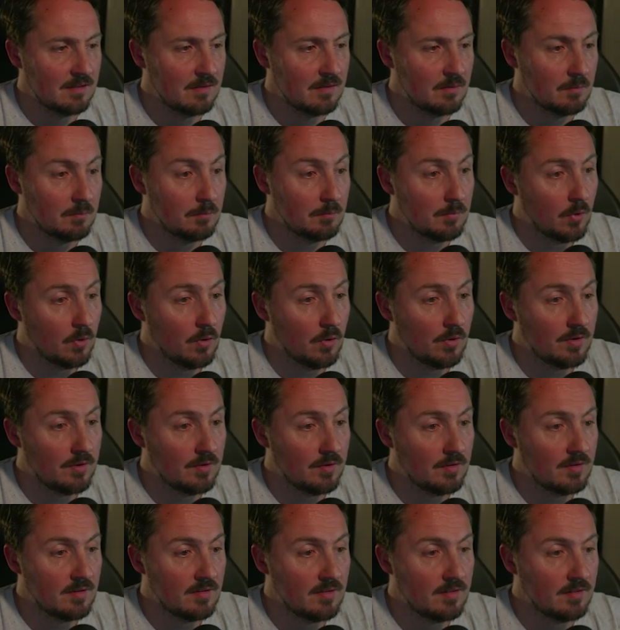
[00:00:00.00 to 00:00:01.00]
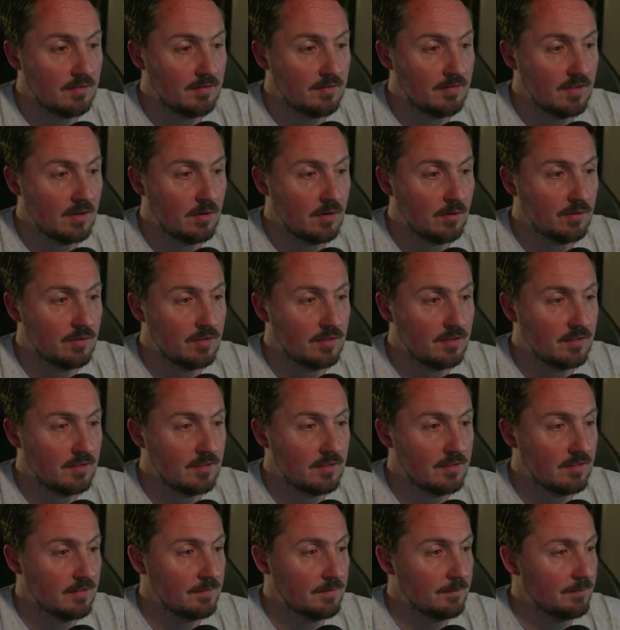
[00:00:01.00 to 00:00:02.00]
Bonds at 1000.
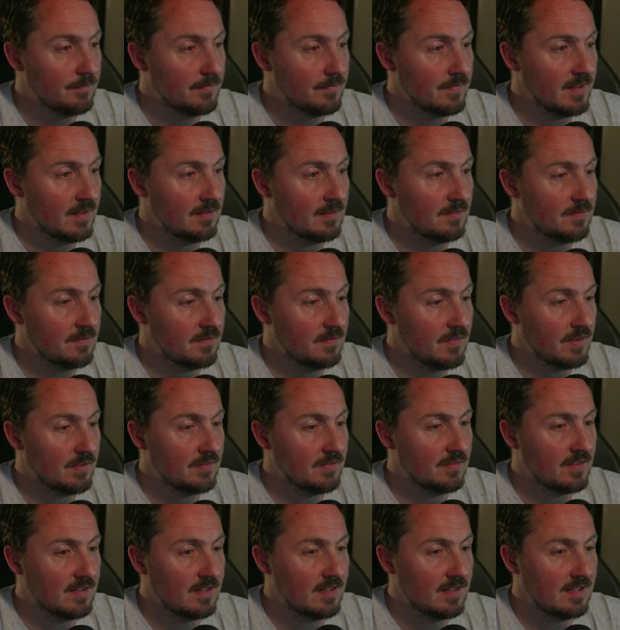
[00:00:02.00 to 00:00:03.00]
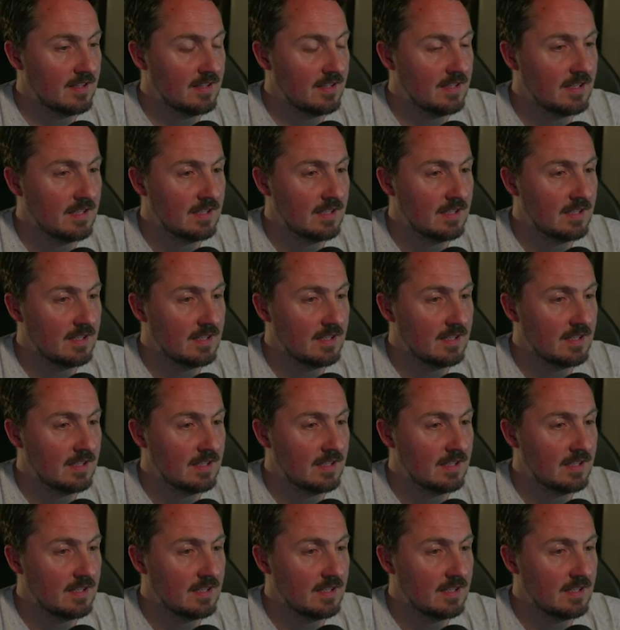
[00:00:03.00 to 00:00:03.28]
950.